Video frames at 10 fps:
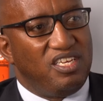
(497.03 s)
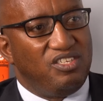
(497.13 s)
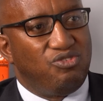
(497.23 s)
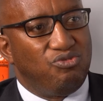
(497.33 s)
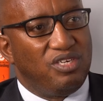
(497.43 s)
is
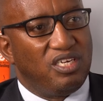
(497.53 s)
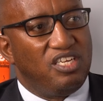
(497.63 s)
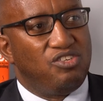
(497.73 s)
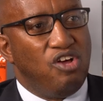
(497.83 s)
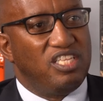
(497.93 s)
doing is
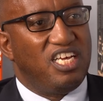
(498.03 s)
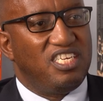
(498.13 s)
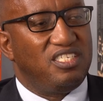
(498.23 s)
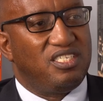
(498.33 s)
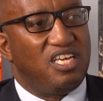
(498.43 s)
not that
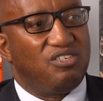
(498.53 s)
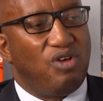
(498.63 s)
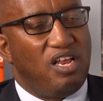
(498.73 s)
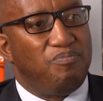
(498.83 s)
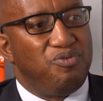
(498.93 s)
he's trying to
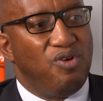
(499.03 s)
help you